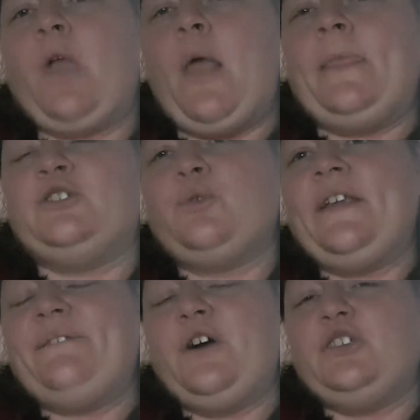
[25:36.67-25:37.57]

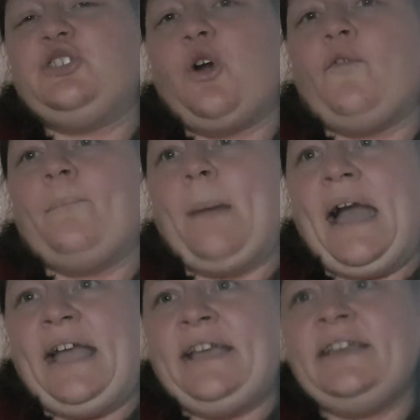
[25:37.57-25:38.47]
21st of
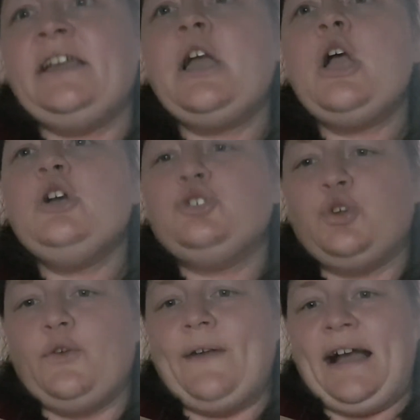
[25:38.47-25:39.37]
May,
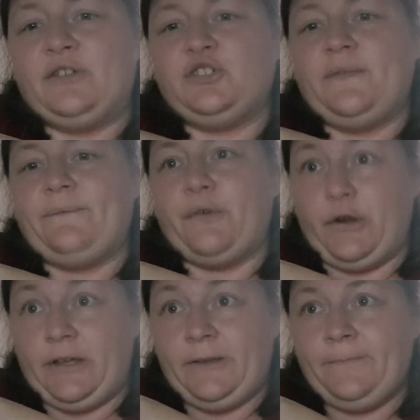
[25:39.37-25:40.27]

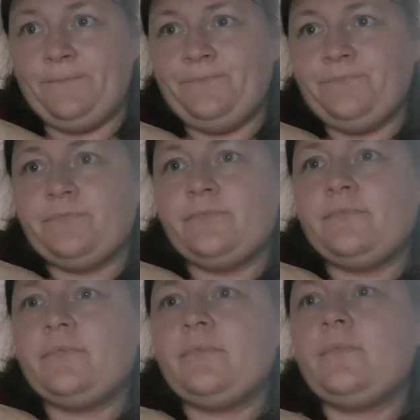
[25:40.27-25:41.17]
2003,
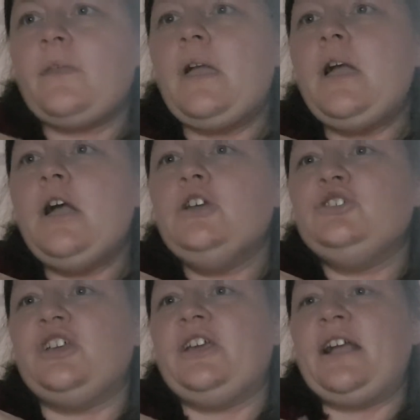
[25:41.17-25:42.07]

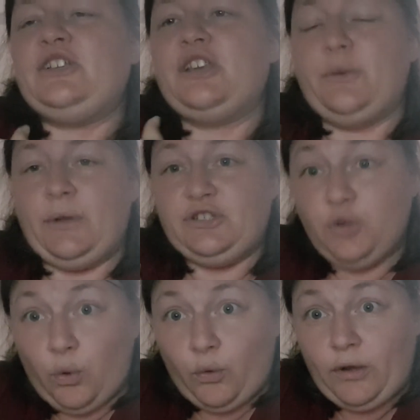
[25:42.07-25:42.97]
she actually went to
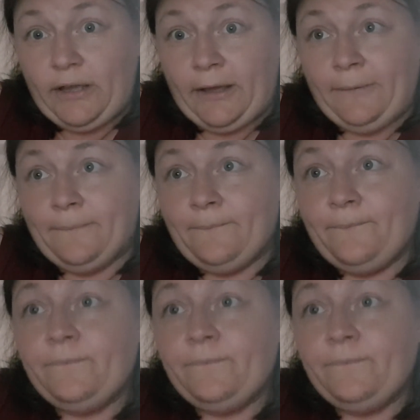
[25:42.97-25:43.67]
court again,